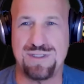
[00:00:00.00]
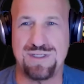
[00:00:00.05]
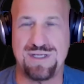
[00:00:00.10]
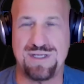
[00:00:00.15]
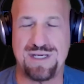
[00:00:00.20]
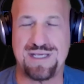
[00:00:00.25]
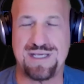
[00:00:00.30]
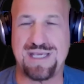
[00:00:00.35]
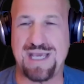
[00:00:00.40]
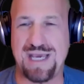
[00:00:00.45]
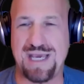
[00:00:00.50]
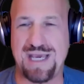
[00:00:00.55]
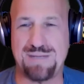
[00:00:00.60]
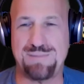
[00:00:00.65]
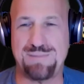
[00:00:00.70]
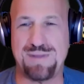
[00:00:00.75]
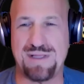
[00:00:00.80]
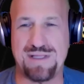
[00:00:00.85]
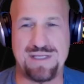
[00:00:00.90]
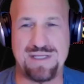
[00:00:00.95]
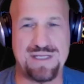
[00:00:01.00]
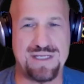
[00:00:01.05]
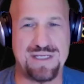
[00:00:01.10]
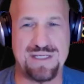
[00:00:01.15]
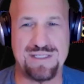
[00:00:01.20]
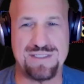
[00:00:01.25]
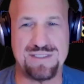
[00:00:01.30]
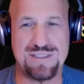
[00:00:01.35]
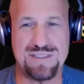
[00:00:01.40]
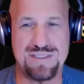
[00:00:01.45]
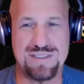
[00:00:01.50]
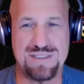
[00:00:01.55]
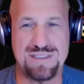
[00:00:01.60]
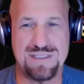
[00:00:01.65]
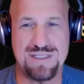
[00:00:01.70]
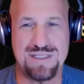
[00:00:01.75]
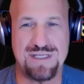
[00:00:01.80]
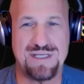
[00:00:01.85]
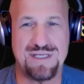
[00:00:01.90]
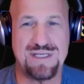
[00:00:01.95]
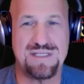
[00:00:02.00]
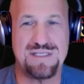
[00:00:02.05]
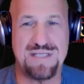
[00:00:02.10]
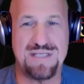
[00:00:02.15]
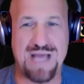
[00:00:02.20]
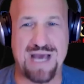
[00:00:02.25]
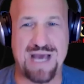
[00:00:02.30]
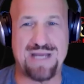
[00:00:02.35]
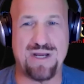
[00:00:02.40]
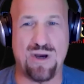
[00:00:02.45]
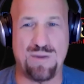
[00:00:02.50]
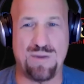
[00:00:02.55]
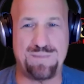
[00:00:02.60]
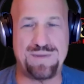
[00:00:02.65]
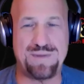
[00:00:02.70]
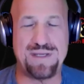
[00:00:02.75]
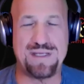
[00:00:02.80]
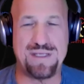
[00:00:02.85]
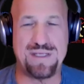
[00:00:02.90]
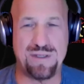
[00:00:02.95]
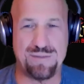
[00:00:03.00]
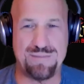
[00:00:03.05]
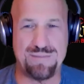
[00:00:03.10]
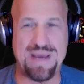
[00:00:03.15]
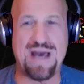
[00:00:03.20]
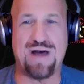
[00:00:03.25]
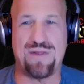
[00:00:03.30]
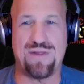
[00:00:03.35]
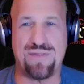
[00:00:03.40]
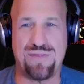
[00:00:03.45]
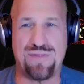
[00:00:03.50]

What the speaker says: Accountability is not opening your mouth